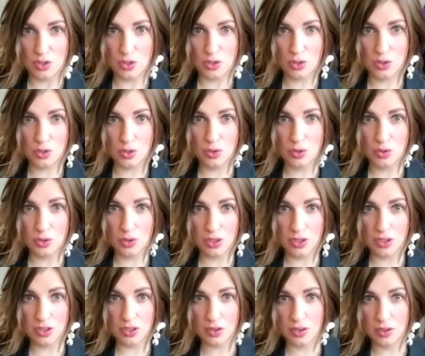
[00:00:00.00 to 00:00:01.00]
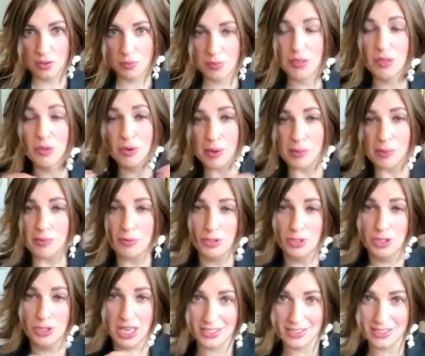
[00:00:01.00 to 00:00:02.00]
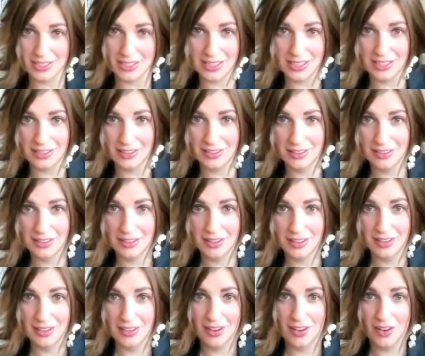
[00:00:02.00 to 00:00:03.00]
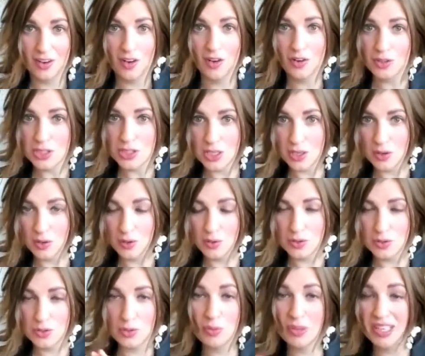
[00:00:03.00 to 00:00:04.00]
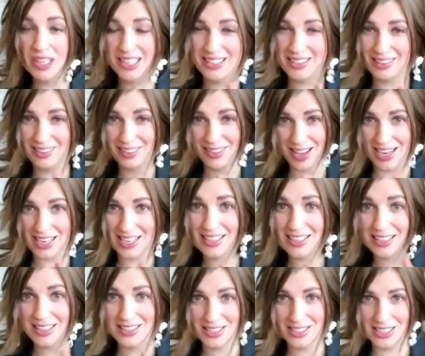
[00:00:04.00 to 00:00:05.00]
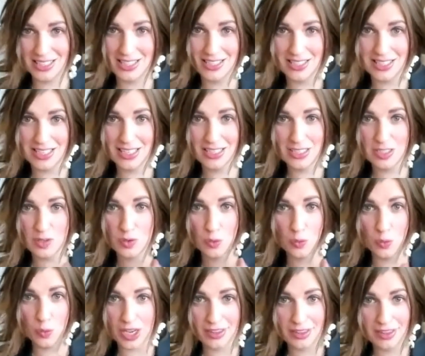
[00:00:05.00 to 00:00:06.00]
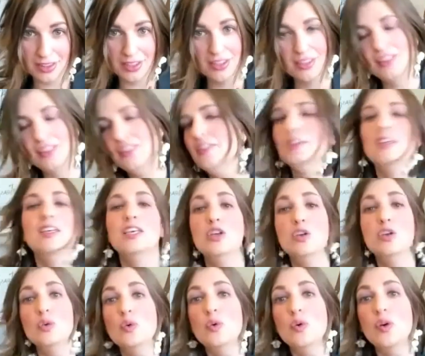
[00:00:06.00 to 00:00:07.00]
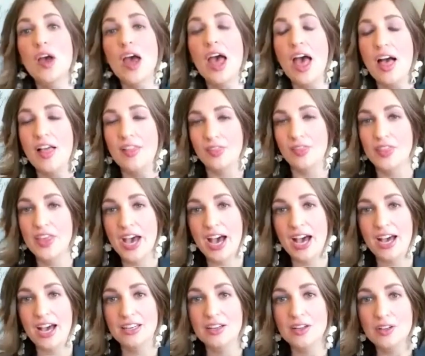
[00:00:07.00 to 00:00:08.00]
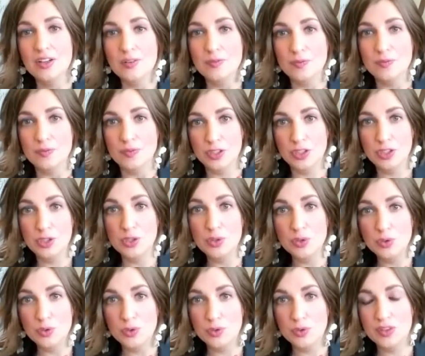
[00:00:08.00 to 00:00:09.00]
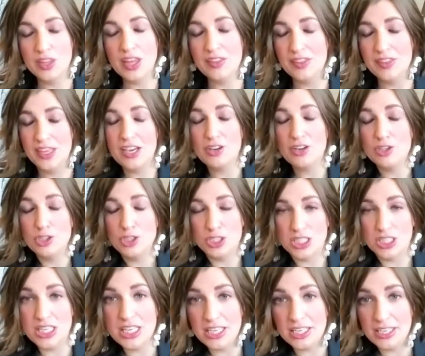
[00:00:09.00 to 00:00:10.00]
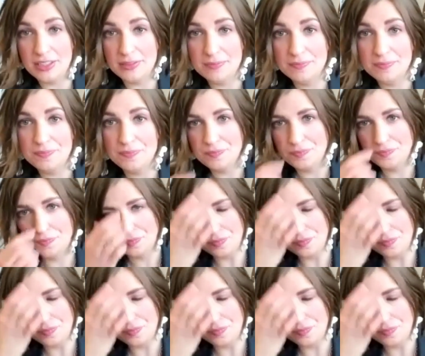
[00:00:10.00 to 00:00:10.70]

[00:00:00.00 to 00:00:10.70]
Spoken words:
to be represented, also to be in a line and consistent with the that that they are seeing